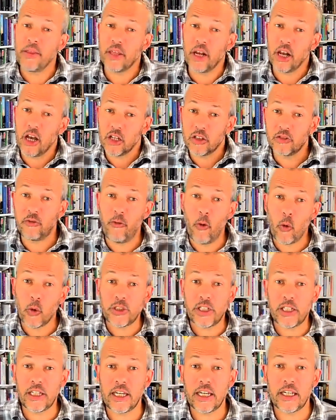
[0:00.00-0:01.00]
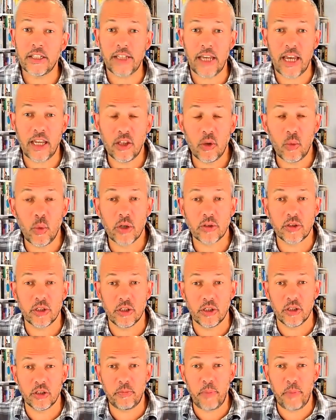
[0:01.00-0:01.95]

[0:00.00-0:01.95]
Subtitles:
the last 40 years in the wilderness,